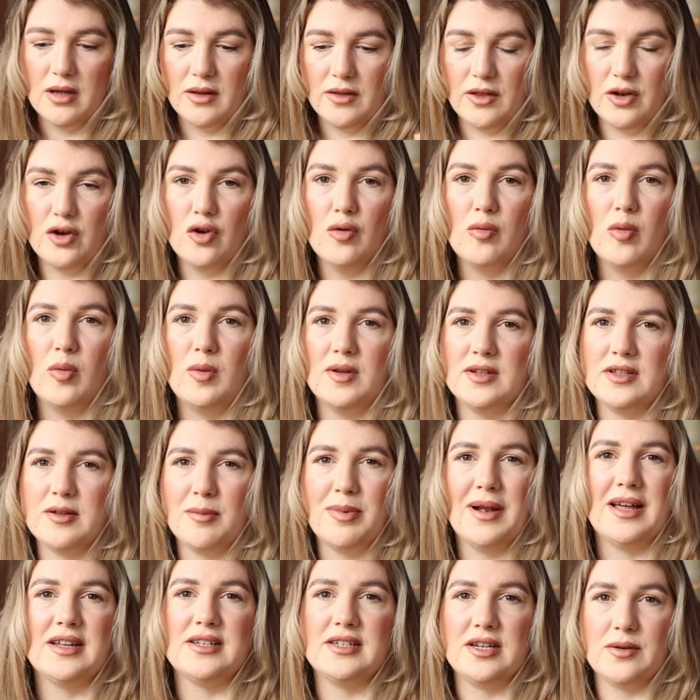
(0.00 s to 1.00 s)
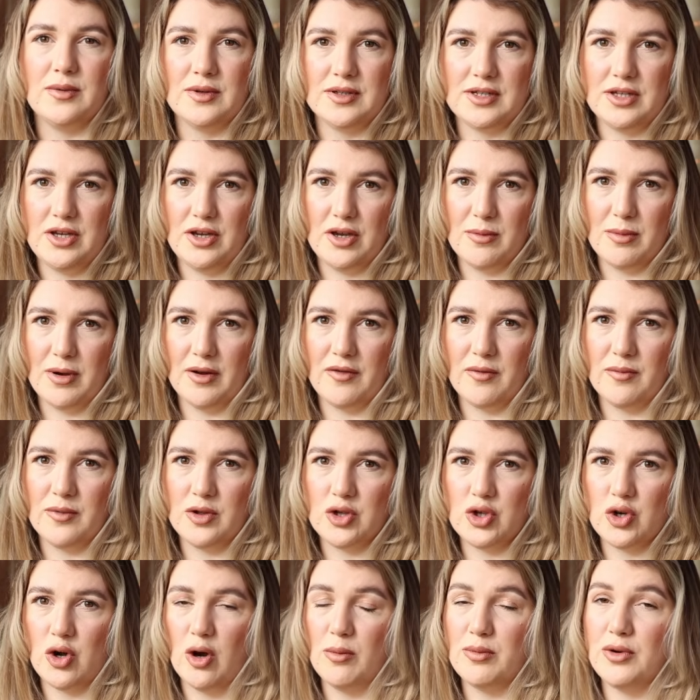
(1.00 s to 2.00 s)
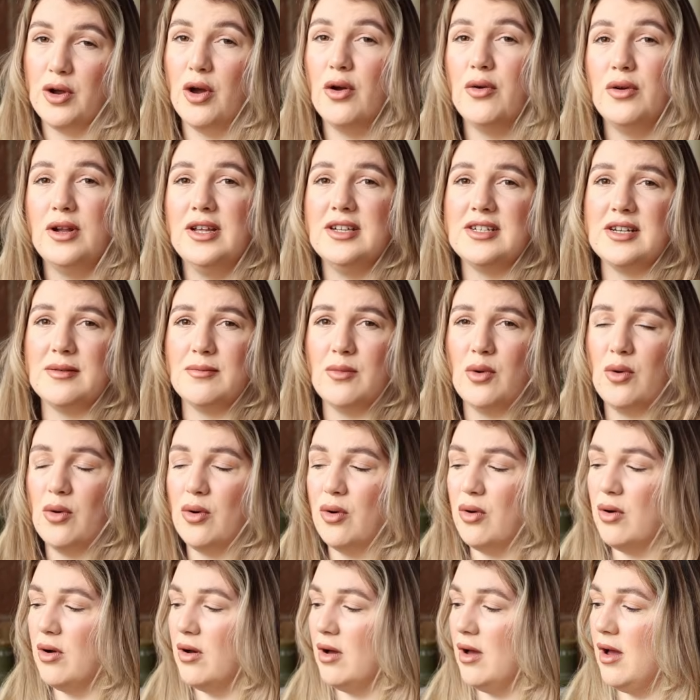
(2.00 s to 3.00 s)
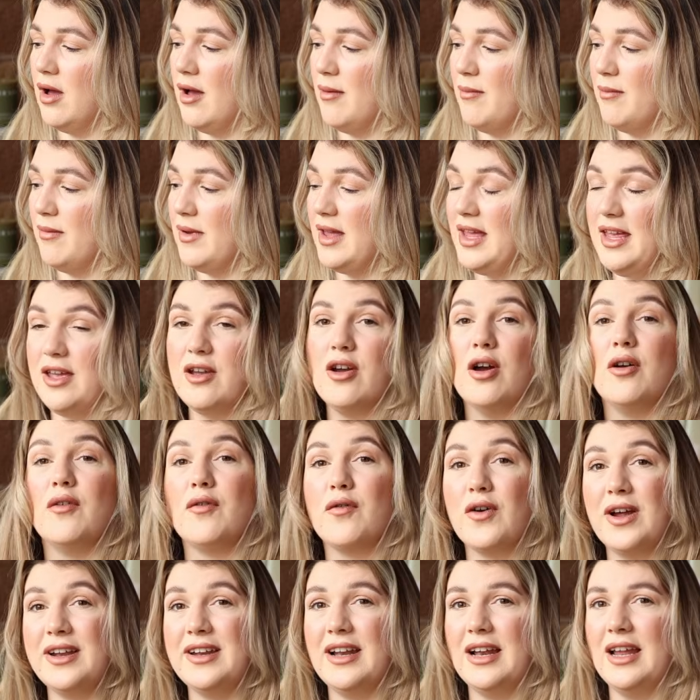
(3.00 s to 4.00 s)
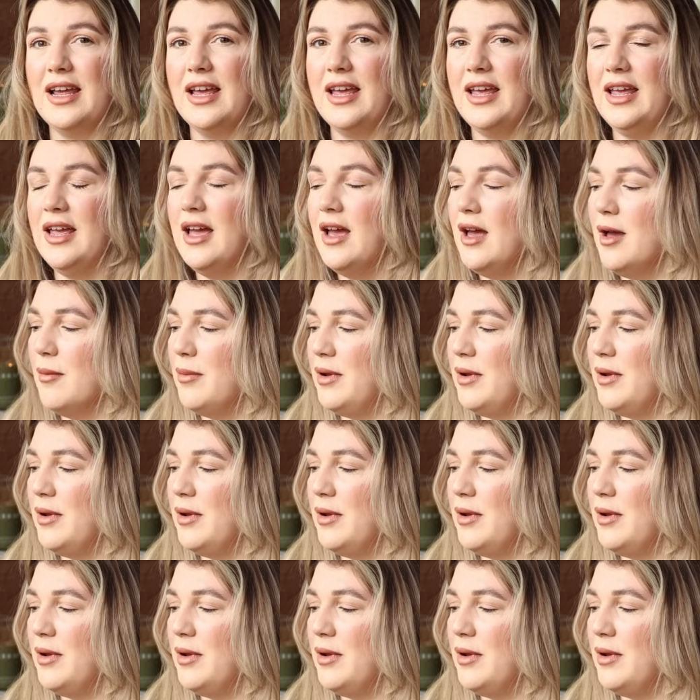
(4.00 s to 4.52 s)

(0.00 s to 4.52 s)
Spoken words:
normal ones, the plastic ones that you can buy from the shop, not only is it more eco-friendly,